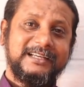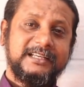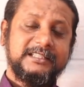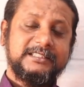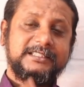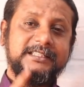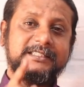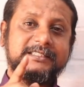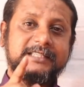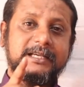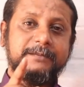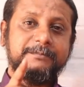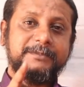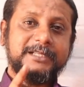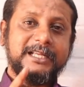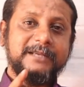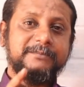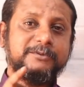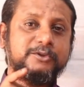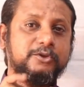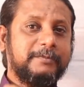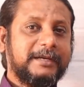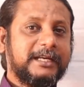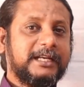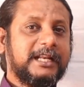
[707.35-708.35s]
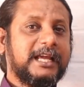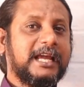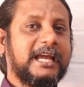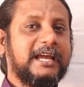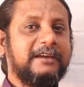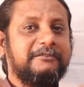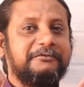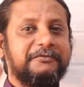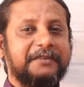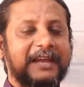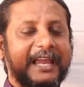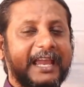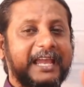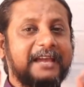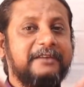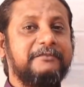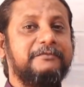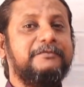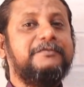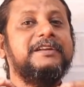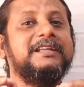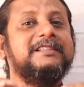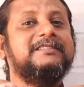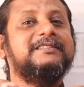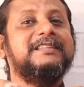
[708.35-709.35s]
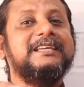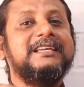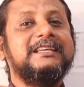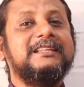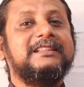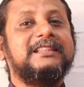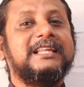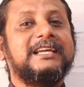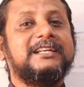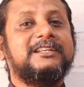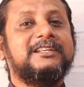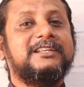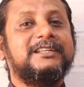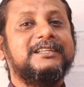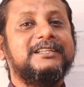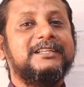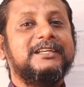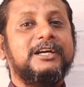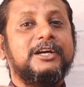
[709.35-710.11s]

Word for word: See, sometimes you might have everything that